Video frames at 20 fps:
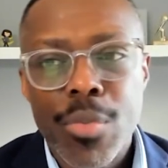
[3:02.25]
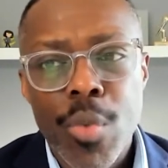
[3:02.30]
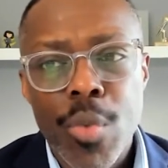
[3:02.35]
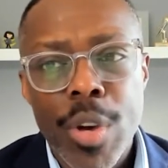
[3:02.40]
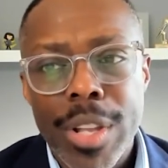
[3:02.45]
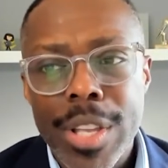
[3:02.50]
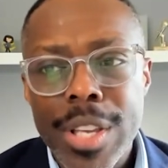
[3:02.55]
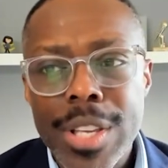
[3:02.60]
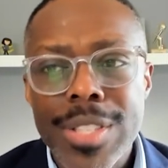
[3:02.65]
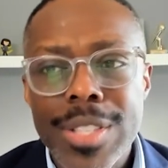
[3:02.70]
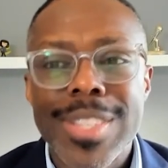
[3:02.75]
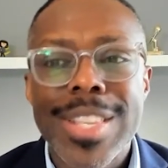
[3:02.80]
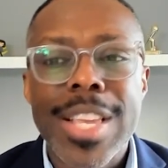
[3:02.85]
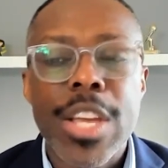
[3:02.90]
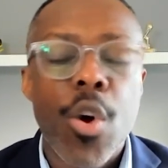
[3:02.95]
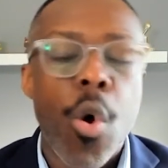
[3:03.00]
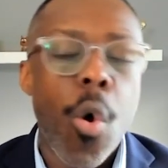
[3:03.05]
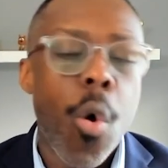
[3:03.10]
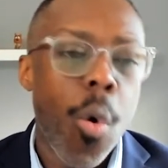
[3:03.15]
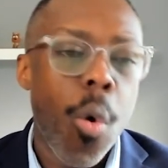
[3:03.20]
Well, he's the
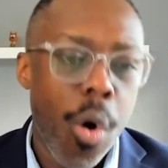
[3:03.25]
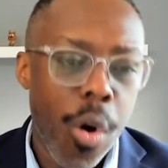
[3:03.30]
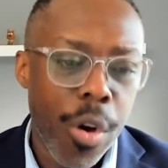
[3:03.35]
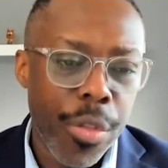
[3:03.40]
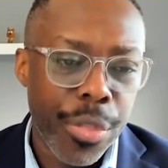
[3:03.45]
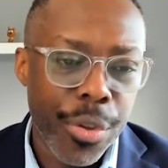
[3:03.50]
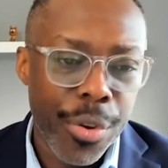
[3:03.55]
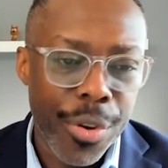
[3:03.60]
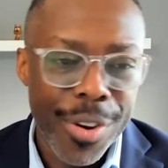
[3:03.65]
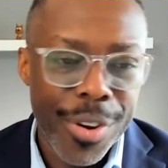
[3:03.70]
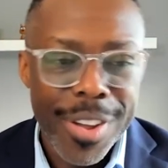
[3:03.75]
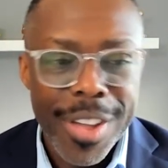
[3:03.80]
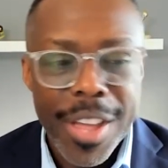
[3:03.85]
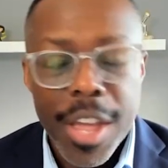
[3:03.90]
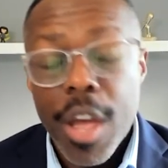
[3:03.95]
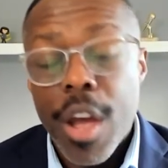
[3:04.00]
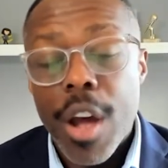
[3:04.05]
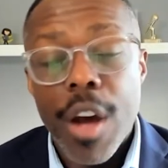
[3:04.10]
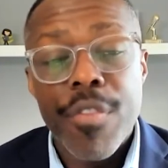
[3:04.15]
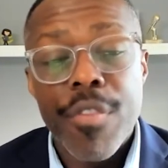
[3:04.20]
co-author
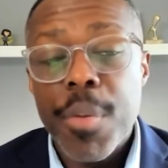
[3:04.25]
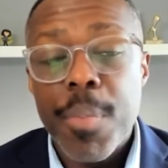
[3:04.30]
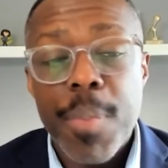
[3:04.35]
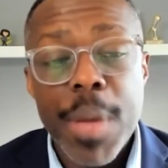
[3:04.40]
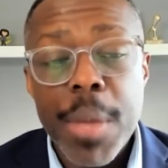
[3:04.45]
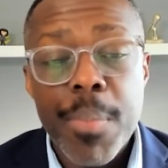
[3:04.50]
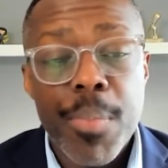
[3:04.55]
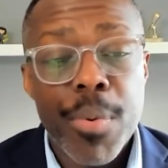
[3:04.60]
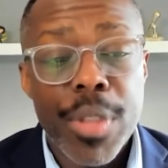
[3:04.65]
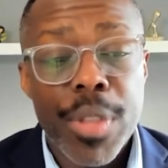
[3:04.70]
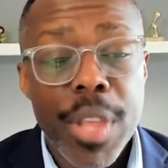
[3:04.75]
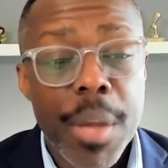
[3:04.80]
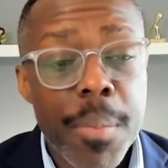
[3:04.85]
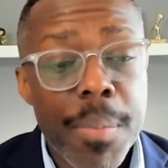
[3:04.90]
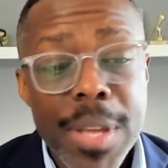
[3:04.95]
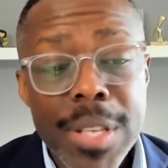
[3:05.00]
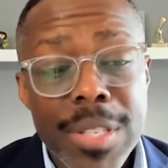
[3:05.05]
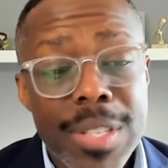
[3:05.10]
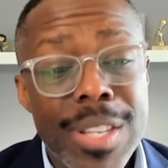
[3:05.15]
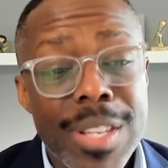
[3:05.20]
of a paper that
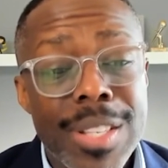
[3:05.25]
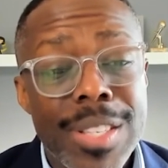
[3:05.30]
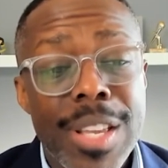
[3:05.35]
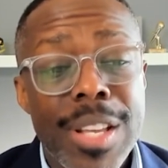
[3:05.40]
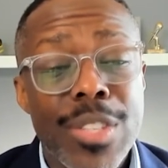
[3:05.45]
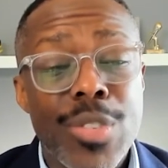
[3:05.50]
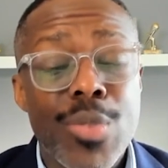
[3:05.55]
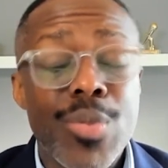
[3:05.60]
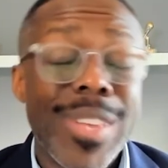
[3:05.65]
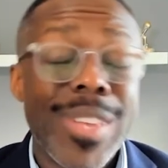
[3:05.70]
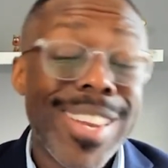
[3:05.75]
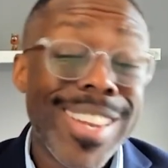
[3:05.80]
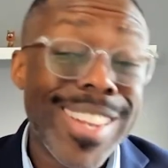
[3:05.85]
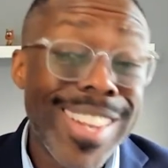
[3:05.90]
basically tells you that,